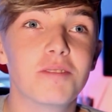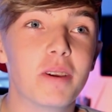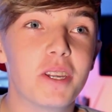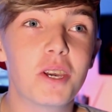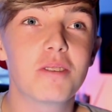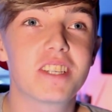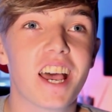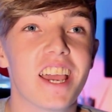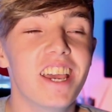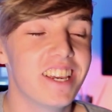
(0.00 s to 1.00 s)
we do
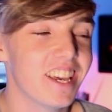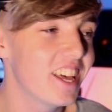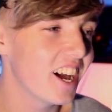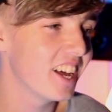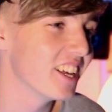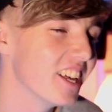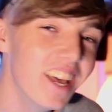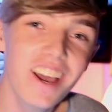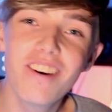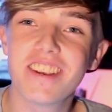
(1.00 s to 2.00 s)
say
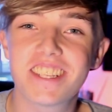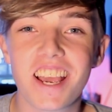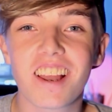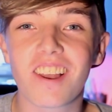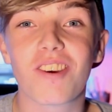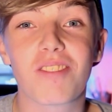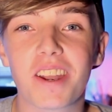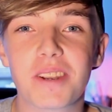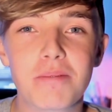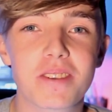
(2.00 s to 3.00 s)
we say a lot of
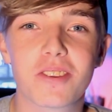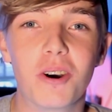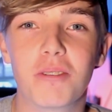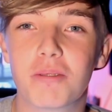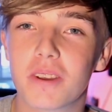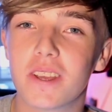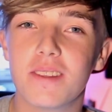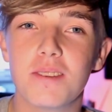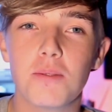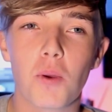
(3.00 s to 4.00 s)
random stuff.
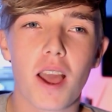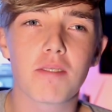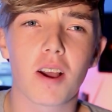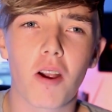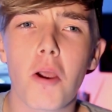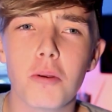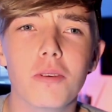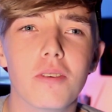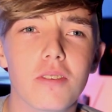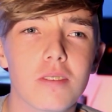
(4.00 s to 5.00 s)

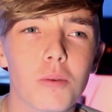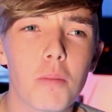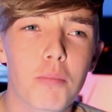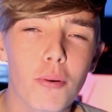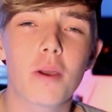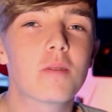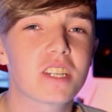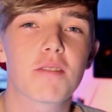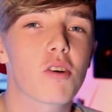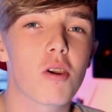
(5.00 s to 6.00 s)
We pretty much
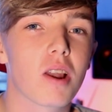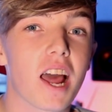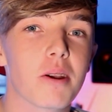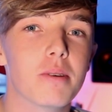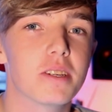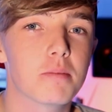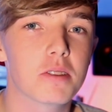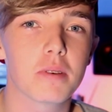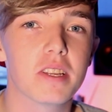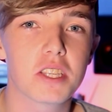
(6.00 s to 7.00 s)
have our own language
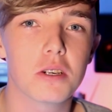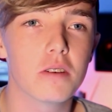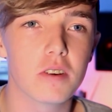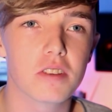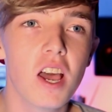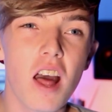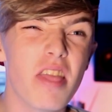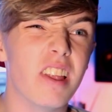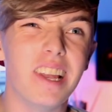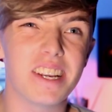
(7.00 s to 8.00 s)
between the two of us
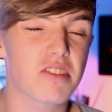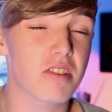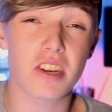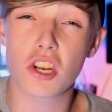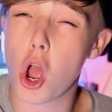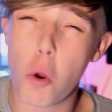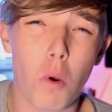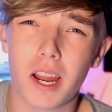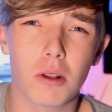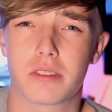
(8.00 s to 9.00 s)
that literally no
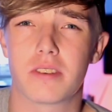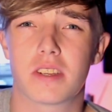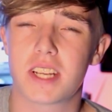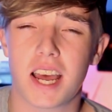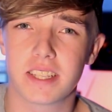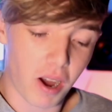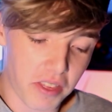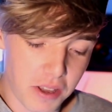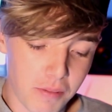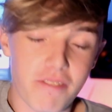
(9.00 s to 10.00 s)
one else understands. But I
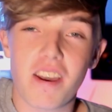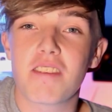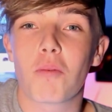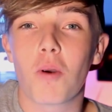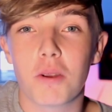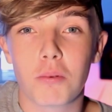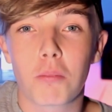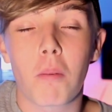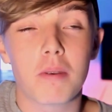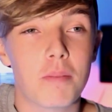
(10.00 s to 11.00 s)
think my favourite word would
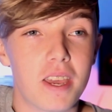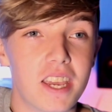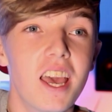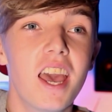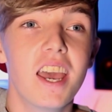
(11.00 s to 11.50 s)
probably be